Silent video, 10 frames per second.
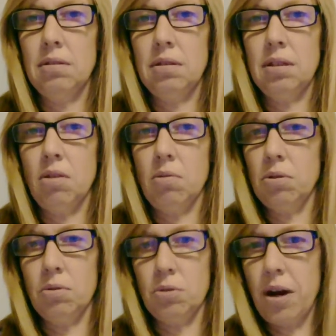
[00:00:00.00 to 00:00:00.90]
going
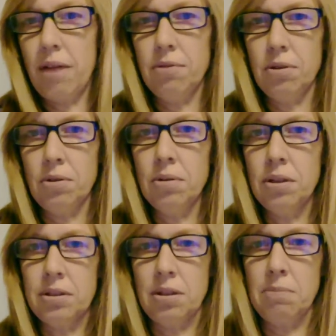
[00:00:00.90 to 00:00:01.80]
through a drive-through
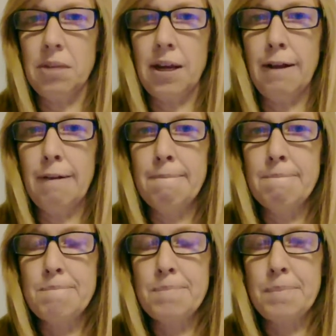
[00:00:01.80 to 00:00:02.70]
or something.
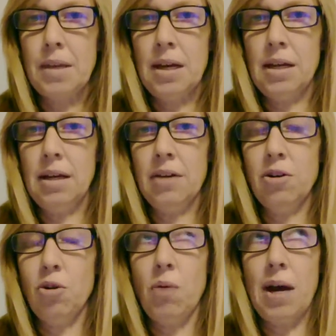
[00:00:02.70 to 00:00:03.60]
And I don't
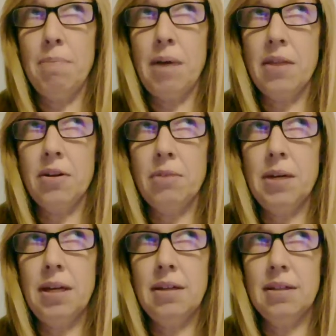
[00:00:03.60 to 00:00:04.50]
know why it bothered
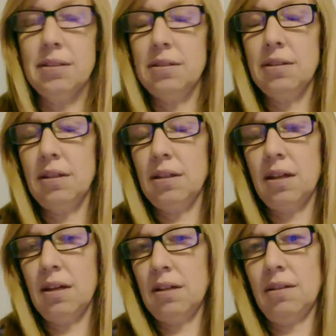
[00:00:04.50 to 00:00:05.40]
me because
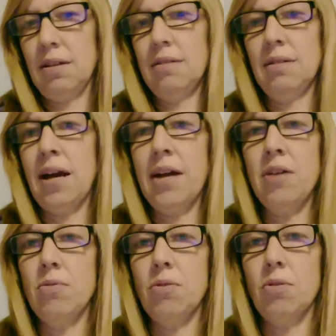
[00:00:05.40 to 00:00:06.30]
I
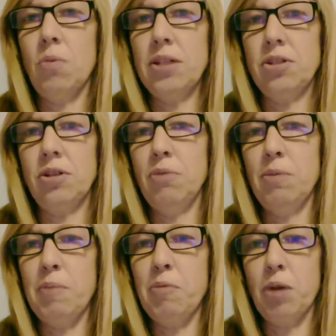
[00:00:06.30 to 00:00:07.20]
don't question when
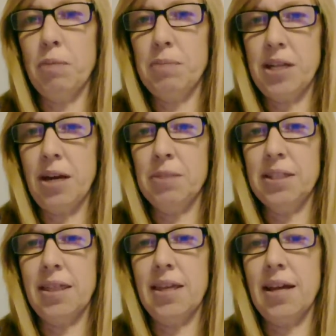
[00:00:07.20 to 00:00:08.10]
people wear pajamas.
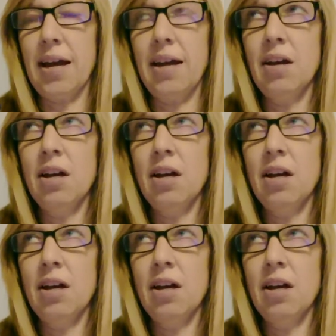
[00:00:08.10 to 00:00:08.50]
I think I